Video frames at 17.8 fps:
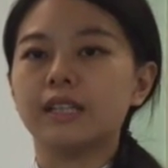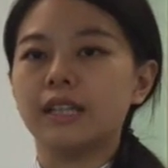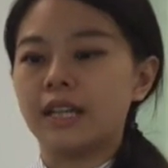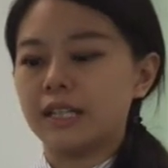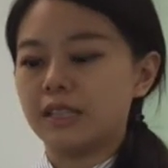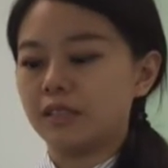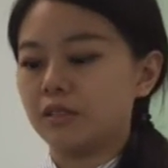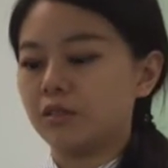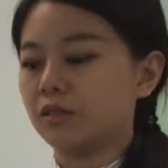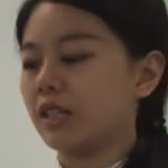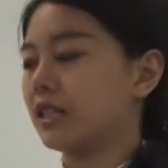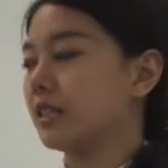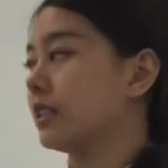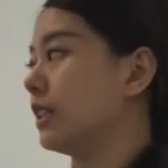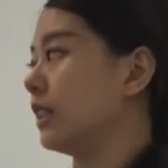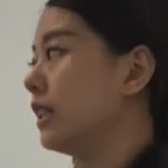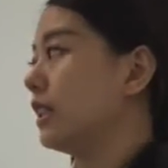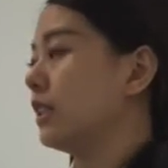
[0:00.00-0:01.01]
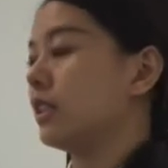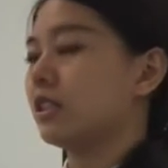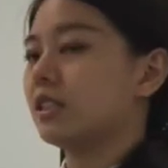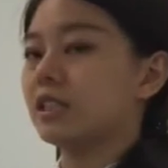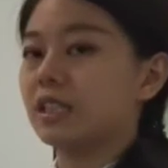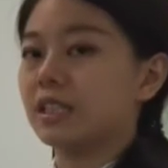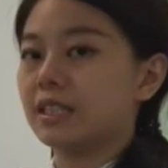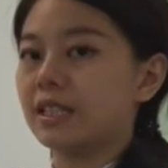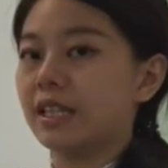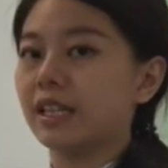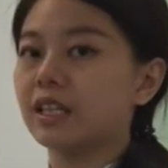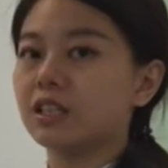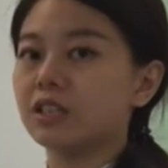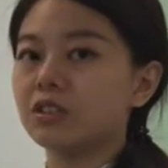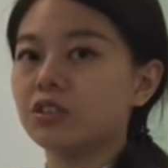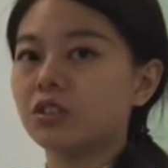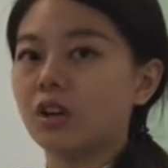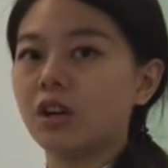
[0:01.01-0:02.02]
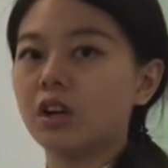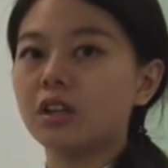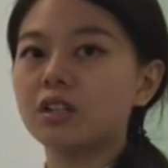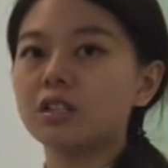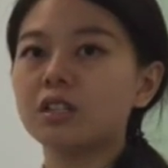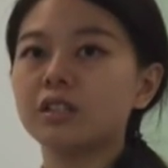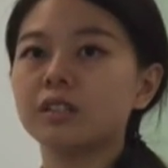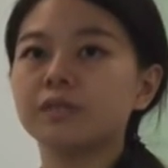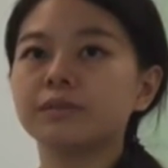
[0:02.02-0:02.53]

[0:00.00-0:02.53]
as you can see in the second chart.